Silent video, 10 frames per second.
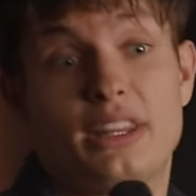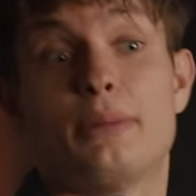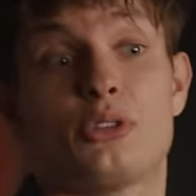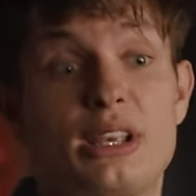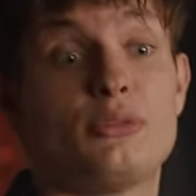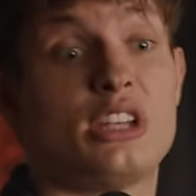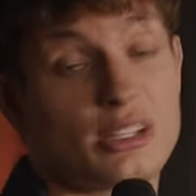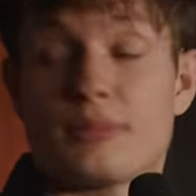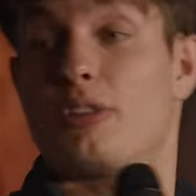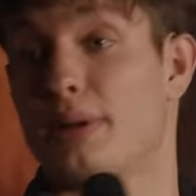a relatable subject.
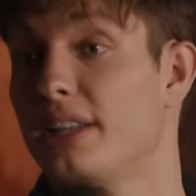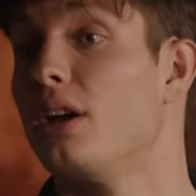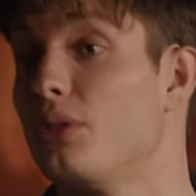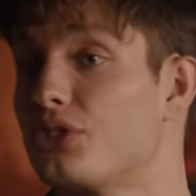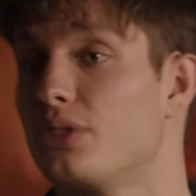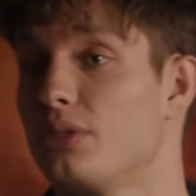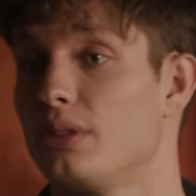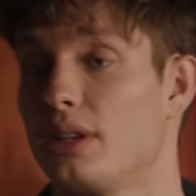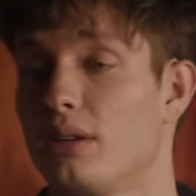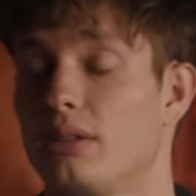Something everybody goes through,
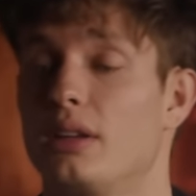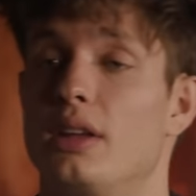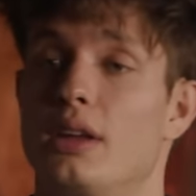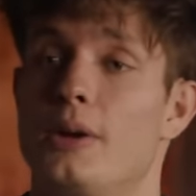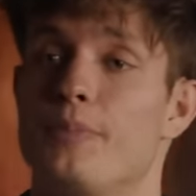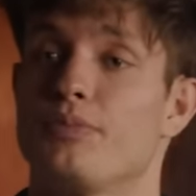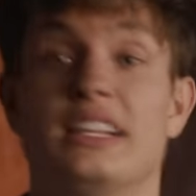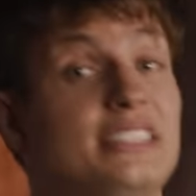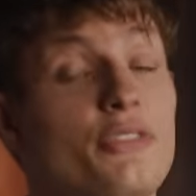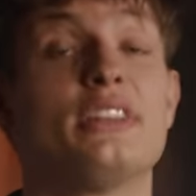you know?
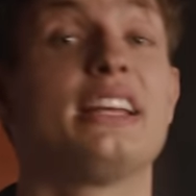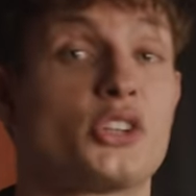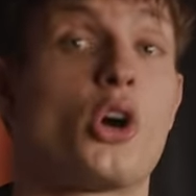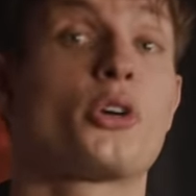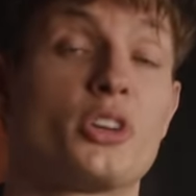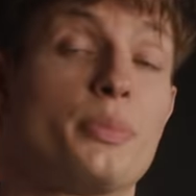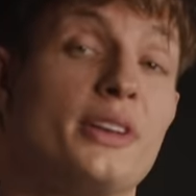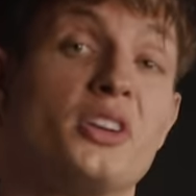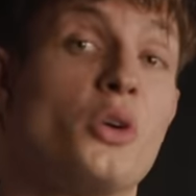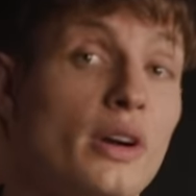It definitely gets harder
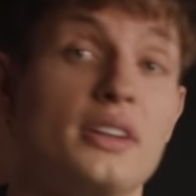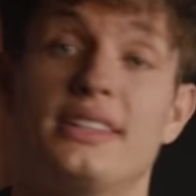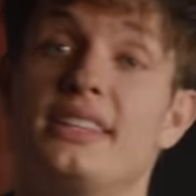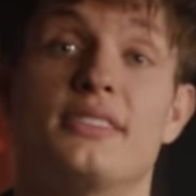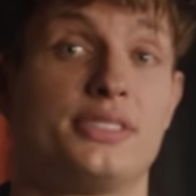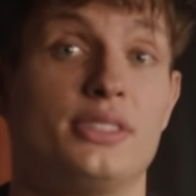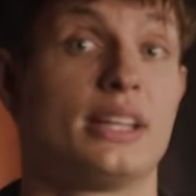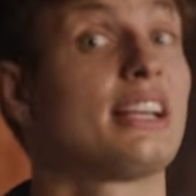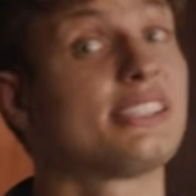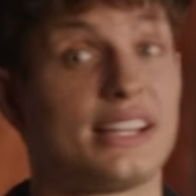depending on where you live, too.
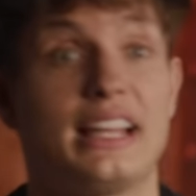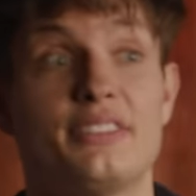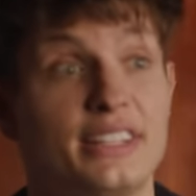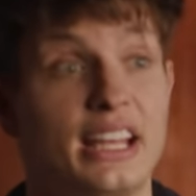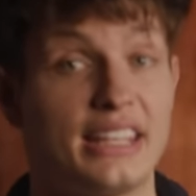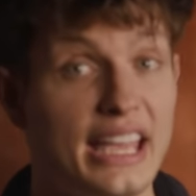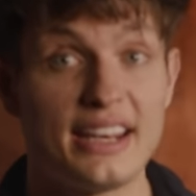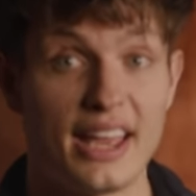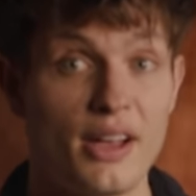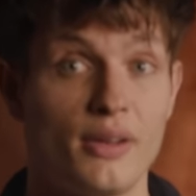Like I said, I live in LA
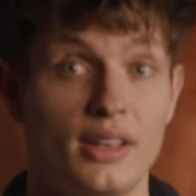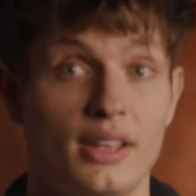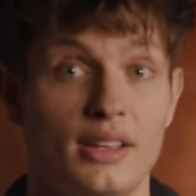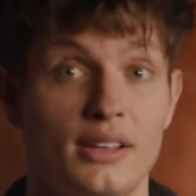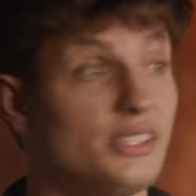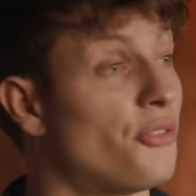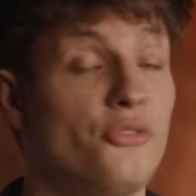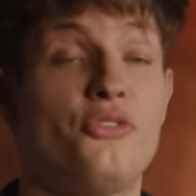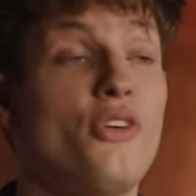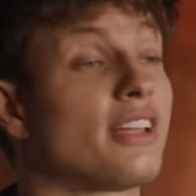now. It's the
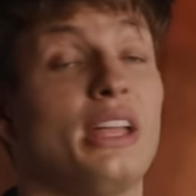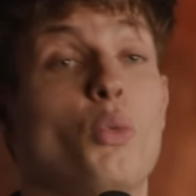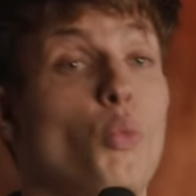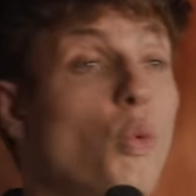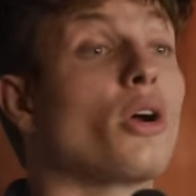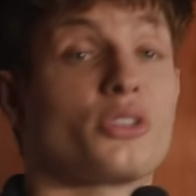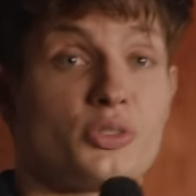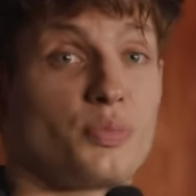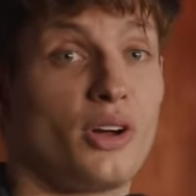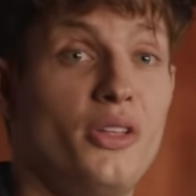fucking
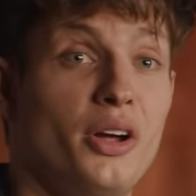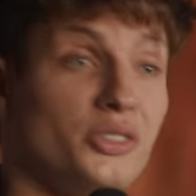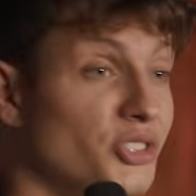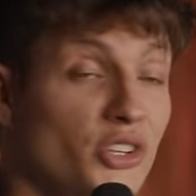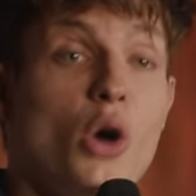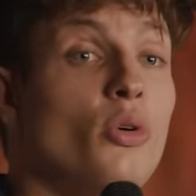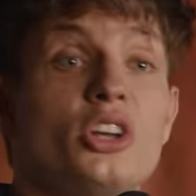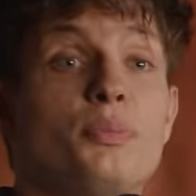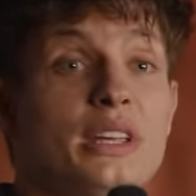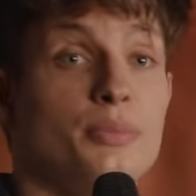worst, bro. There's no
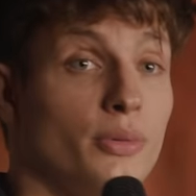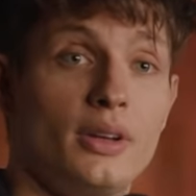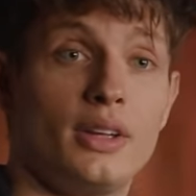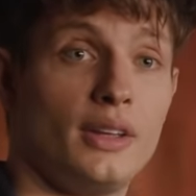good people.